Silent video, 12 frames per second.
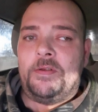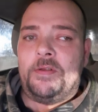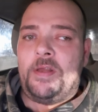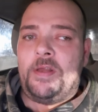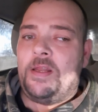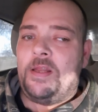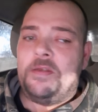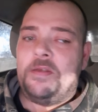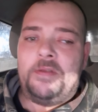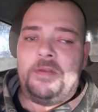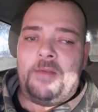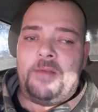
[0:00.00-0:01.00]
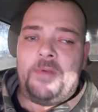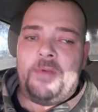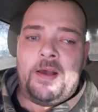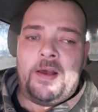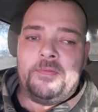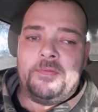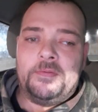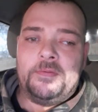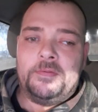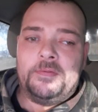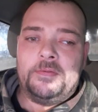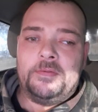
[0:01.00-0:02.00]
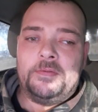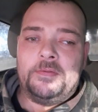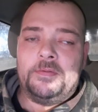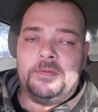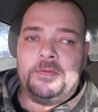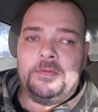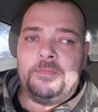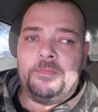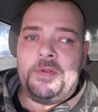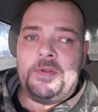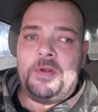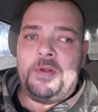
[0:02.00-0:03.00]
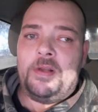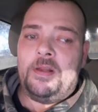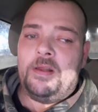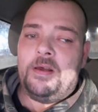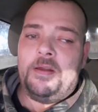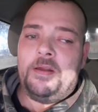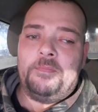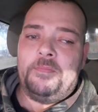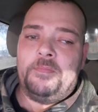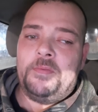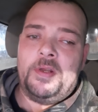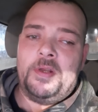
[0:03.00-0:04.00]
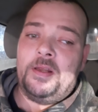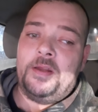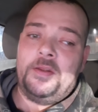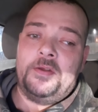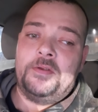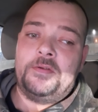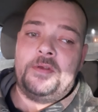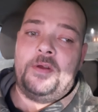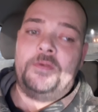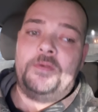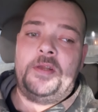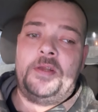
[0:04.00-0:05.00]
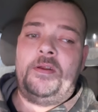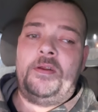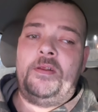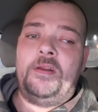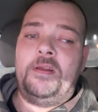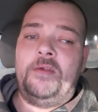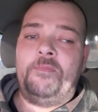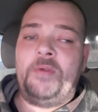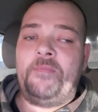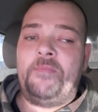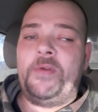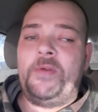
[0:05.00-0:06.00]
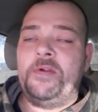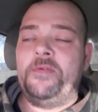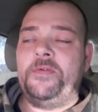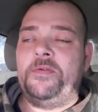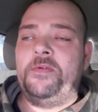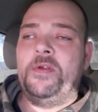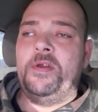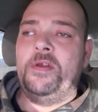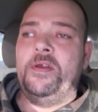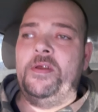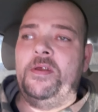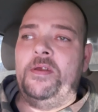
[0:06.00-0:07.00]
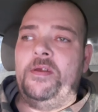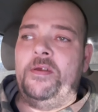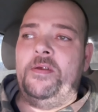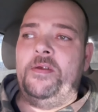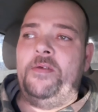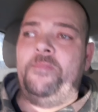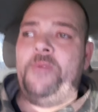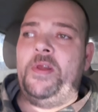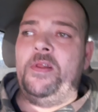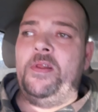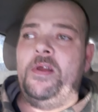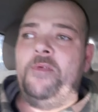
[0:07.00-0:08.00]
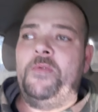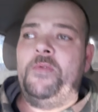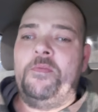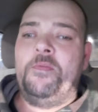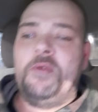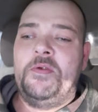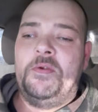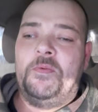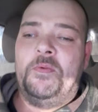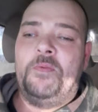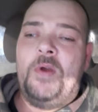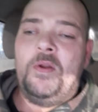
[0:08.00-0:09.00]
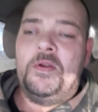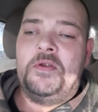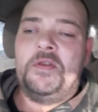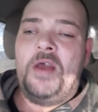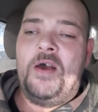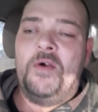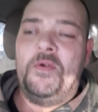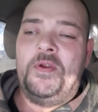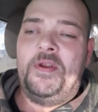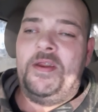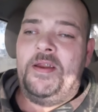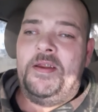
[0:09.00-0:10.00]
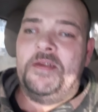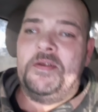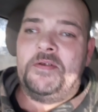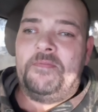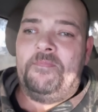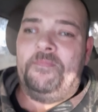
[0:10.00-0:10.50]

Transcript: At least top five. I mean, you got a lot of good songs out there that I love. My first fell in love with your music with Rolling Stone, and then it just